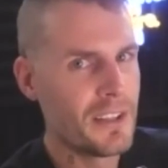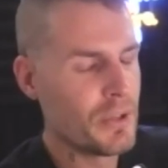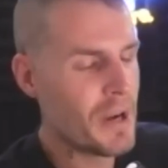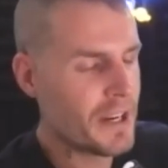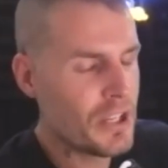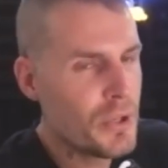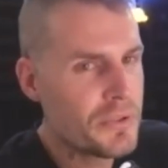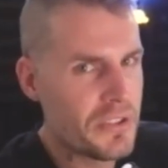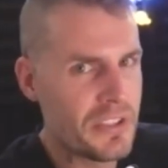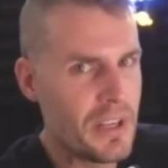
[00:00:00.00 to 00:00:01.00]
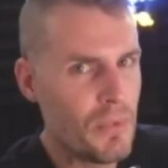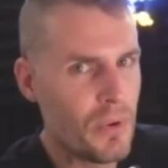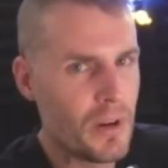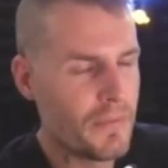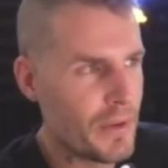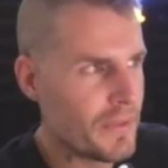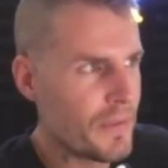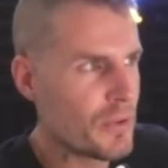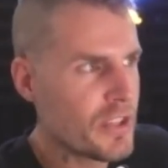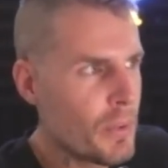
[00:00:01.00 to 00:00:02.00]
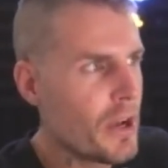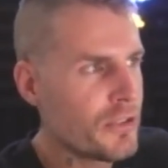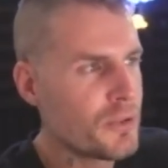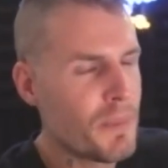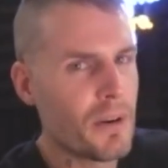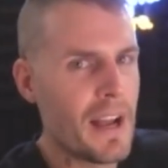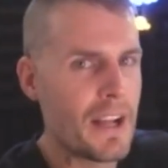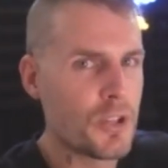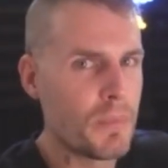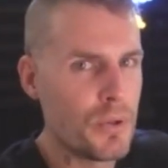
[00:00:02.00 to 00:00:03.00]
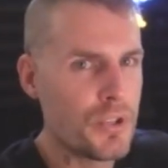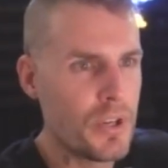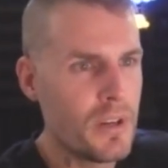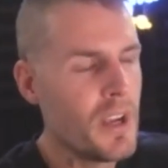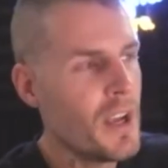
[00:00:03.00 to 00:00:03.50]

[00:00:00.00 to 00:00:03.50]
You're not going to use us anymore. If there's someone else who's better at attribution,